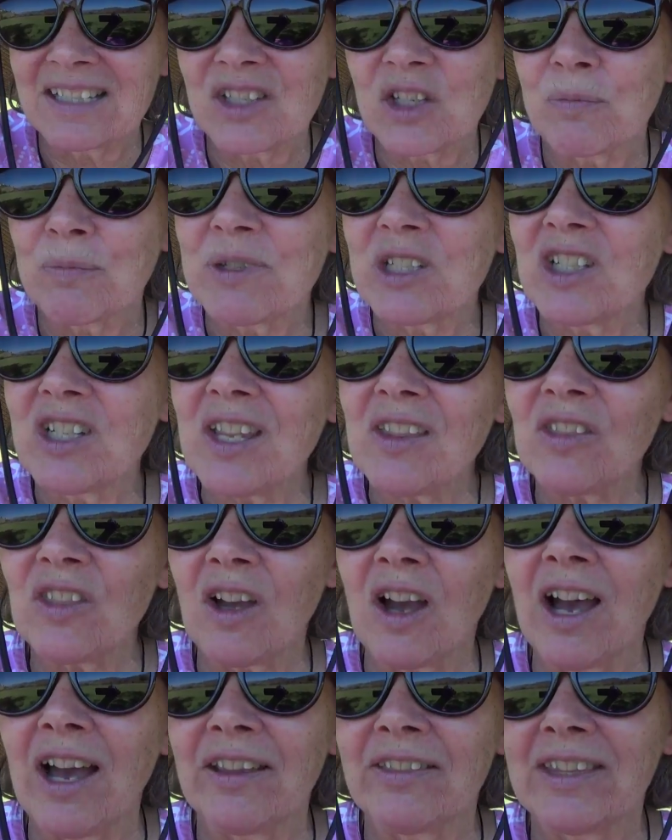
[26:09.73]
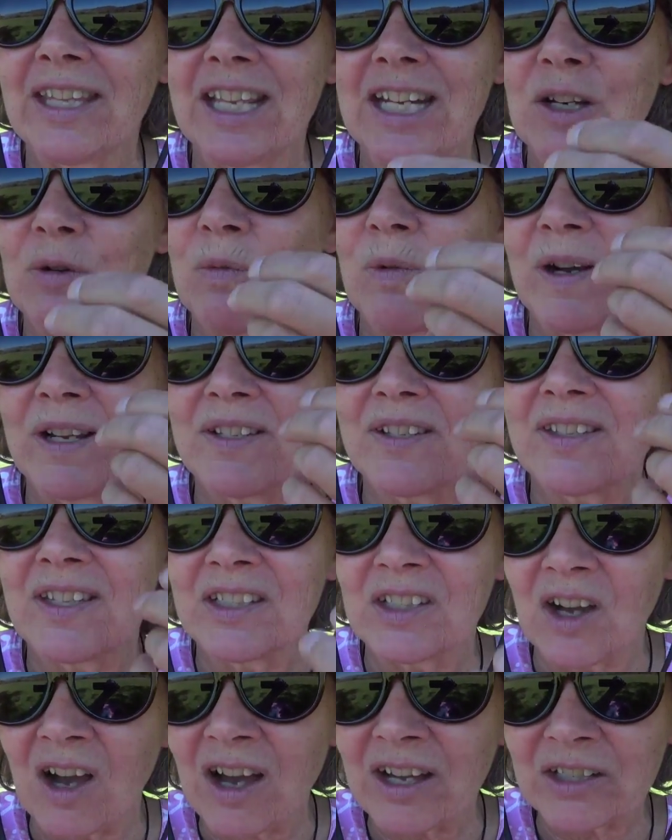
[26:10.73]
so she thought that it was the
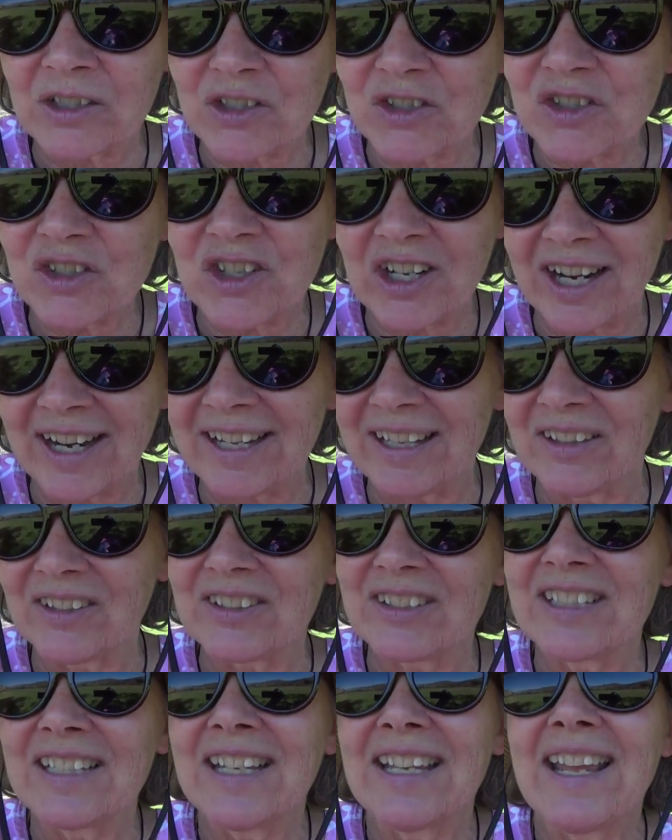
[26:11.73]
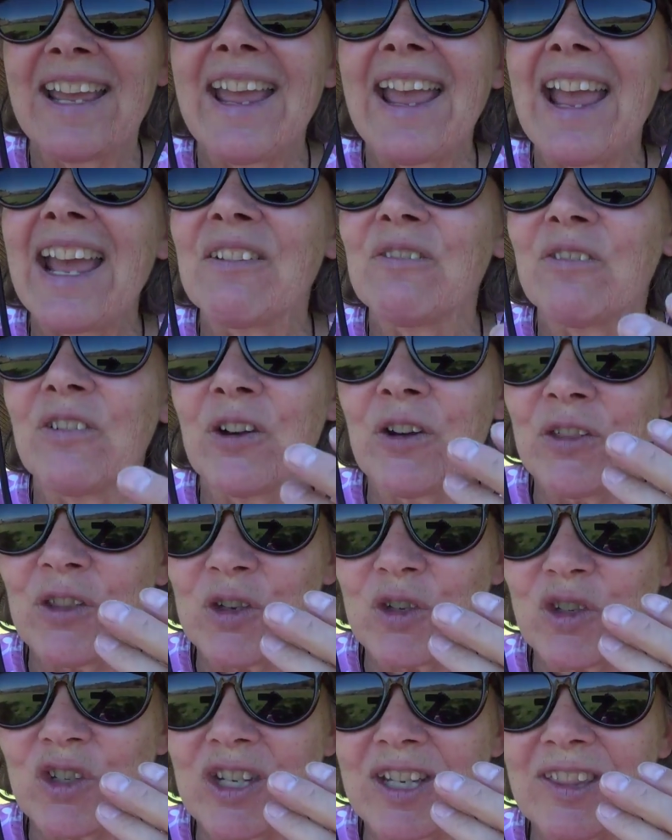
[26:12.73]
daughter's child. And
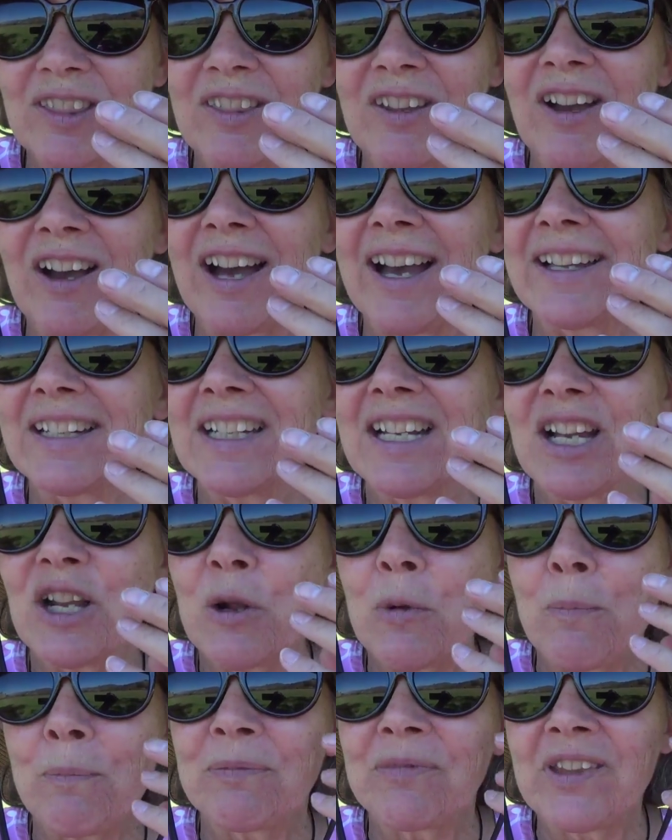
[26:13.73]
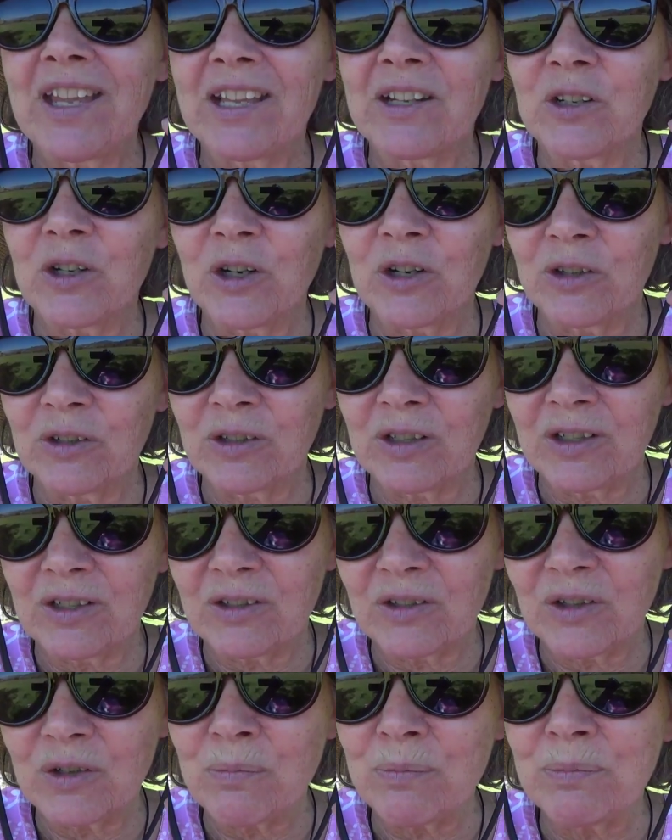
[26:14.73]
further, she thought that her
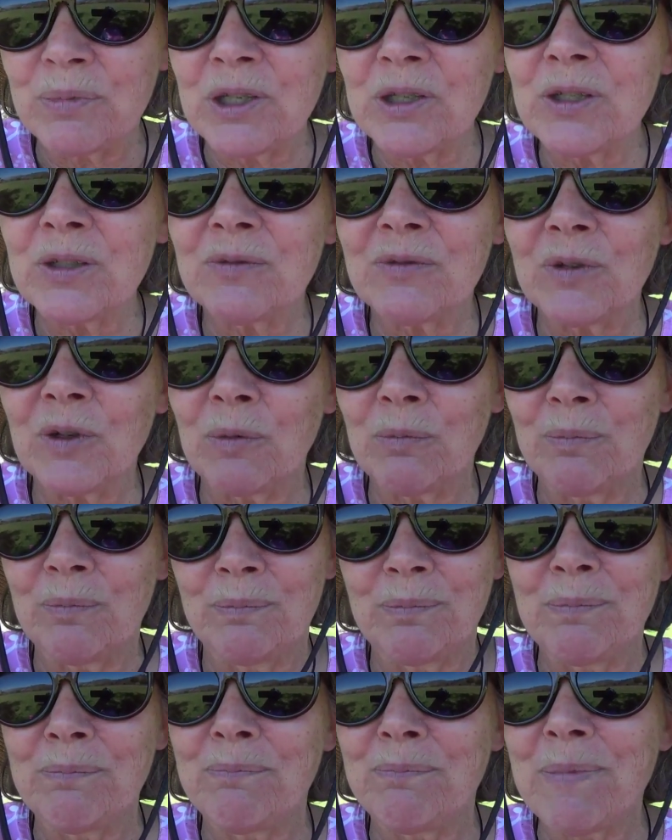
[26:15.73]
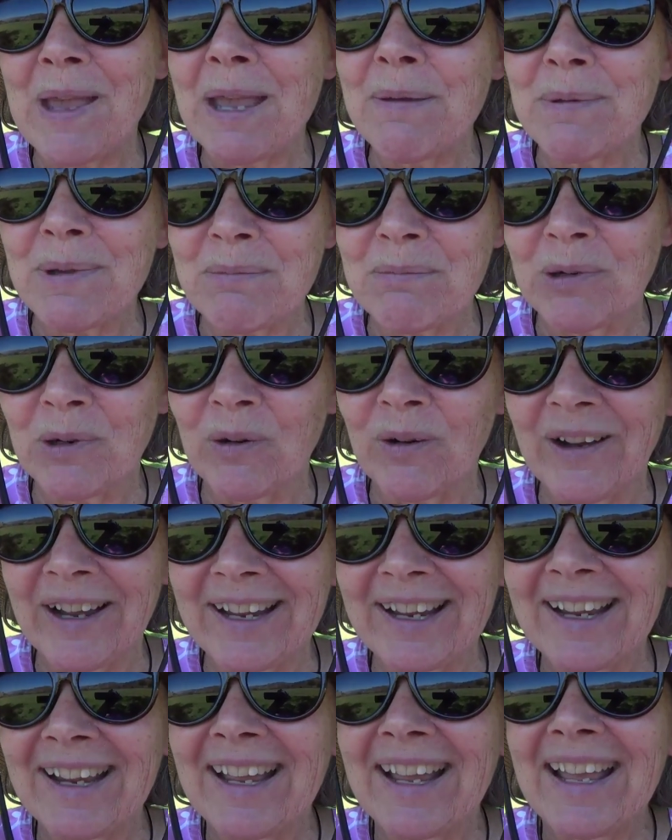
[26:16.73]
beautiful baby
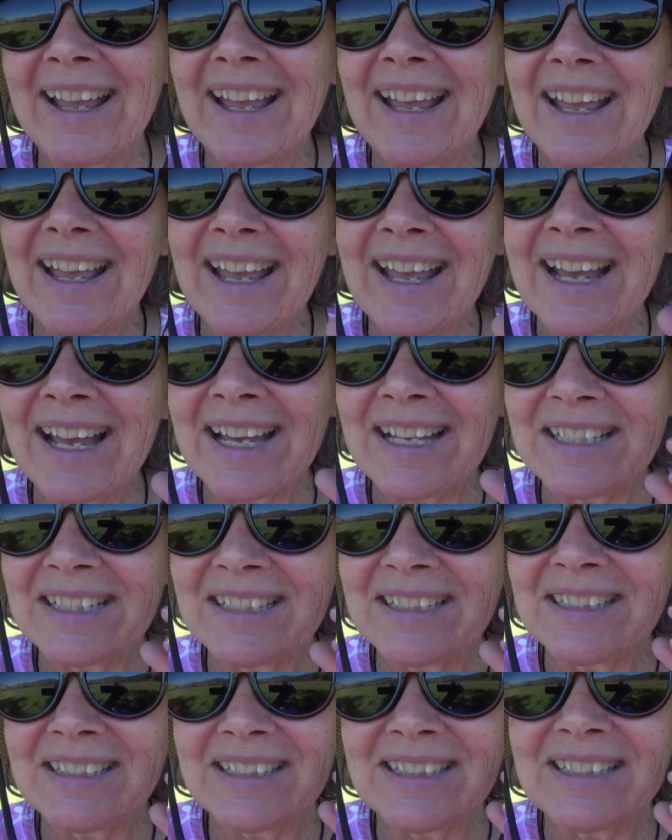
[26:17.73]
boy had